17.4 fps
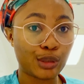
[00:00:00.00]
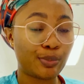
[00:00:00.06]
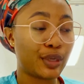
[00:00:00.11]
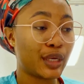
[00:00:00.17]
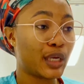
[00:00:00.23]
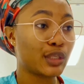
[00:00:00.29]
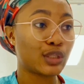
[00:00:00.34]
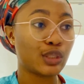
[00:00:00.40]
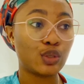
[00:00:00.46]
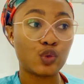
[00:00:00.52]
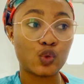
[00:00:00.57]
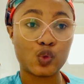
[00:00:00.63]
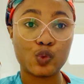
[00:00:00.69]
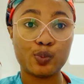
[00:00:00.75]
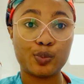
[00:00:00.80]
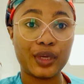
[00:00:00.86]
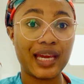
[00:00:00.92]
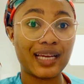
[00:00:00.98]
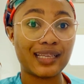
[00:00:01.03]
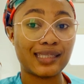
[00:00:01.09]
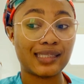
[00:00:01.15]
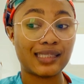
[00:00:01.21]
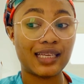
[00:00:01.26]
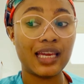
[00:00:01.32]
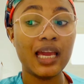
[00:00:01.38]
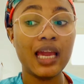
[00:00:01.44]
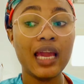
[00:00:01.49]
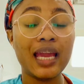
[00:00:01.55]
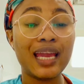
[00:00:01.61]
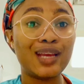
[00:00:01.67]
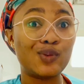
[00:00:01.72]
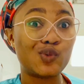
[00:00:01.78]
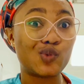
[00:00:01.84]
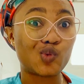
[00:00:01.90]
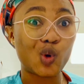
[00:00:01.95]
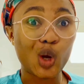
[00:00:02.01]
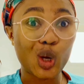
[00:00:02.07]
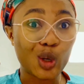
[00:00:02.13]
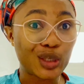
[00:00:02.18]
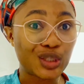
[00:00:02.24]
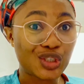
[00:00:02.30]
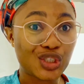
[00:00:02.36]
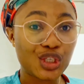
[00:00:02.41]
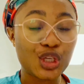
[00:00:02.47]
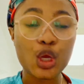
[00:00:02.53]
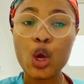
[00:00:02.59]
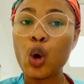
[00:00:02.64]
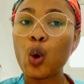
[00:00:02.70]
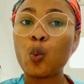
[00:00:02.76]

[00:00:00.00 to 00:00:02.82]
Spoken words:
BSc in zoology,